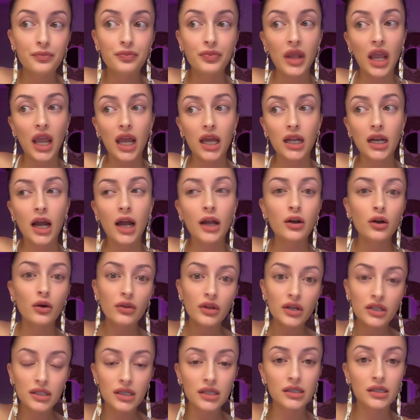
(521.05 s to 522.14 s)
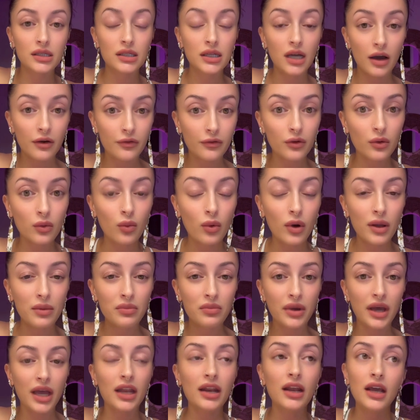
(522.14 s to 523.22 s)
and I know this is a tougher one,
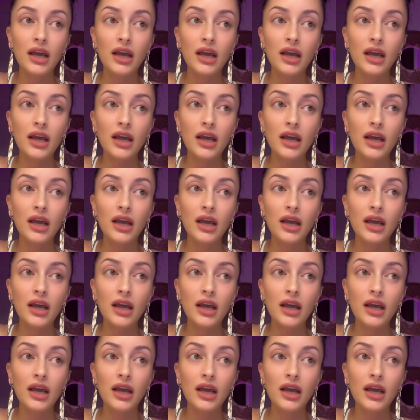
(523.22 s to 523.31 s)
but